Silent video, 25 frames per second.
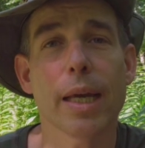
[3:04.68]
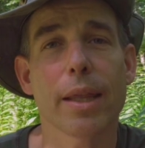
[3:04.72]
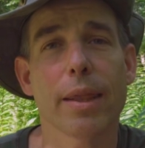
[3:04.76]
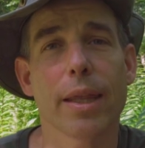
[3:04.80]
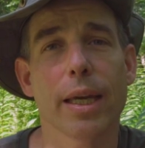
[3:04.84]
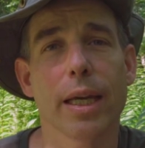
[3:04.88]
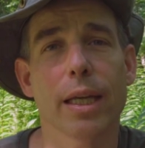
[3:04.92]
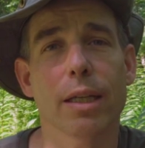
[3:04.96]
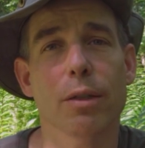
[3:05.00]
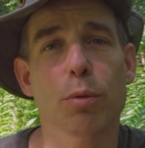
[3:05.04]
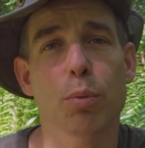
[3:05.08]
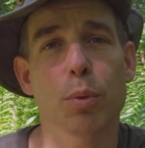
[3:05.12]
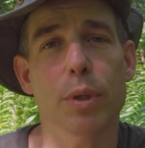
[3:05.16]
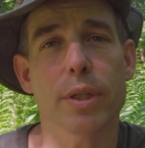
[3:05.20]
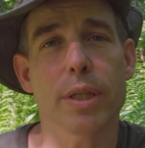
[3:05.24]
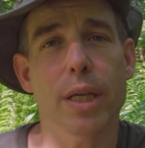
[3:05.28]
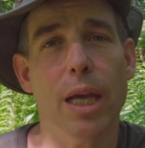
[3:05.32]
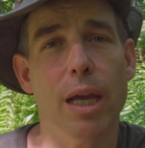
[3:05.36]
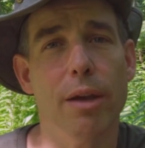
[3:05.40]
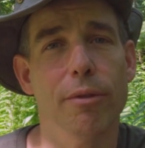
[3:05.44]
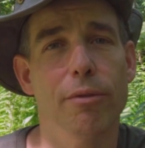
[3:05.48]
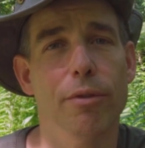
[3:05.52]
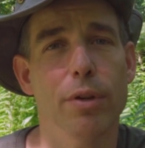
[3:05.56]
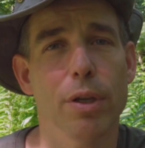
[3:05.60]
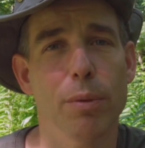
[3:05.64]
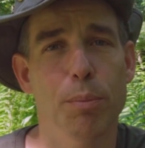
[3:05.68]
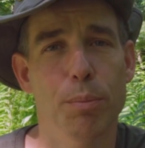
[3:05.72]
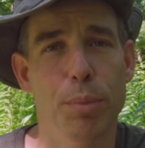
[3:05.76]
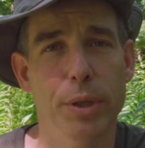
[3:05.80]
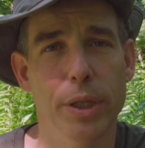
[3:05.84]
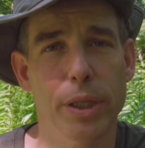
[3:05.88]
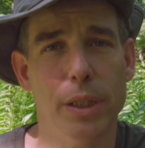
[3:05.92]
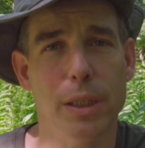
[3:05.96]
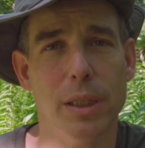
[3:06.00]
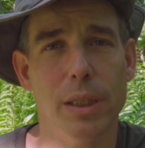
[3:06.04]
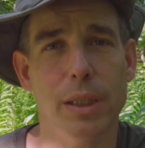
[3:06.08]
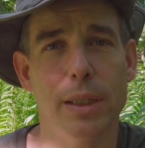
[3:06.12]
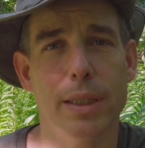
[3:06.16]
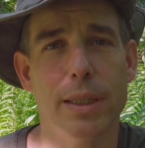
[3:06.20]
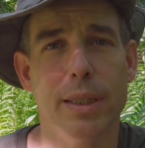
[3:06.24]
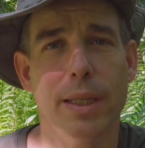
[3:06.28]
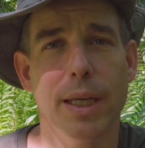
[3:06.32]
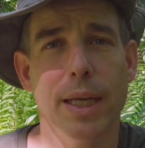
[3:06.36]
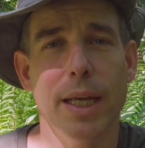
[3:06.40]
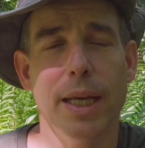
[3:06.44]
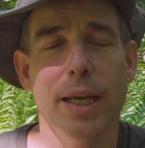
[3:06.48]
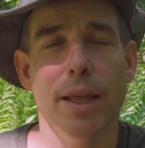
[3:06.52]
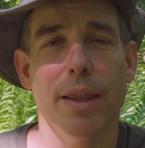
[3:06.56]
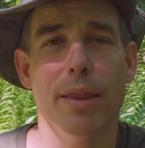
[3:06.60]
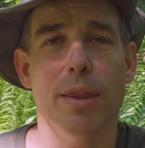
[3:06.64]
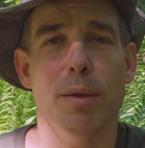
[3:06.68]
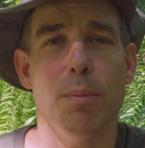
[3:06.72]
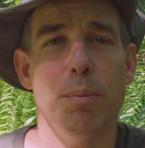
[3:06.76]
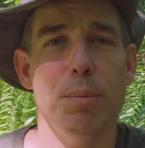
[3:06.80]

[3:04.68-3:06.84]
that with every build, the